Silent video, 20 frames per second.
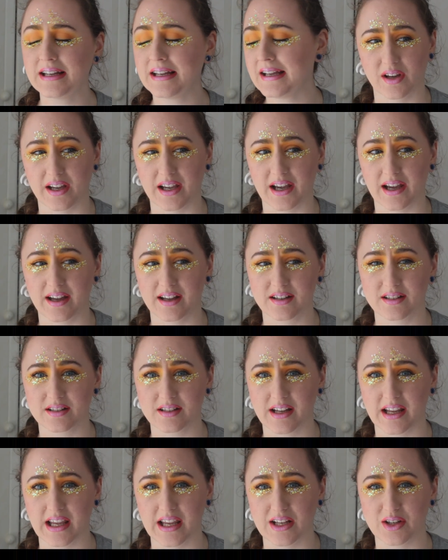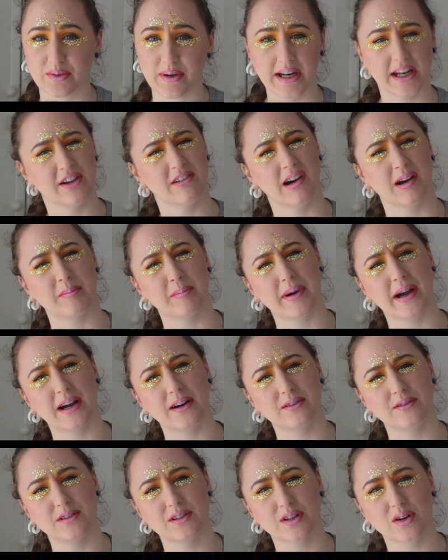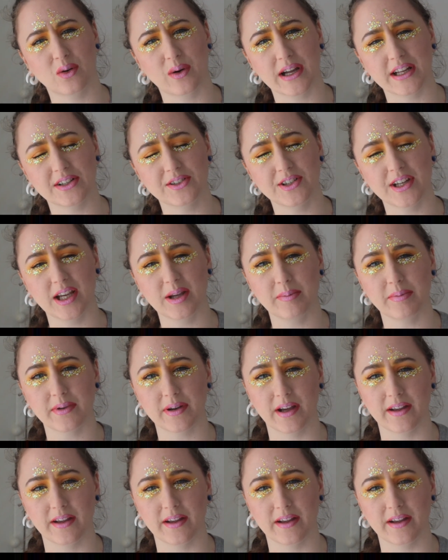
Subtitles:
You can get a 20-gram pouch quite cheap,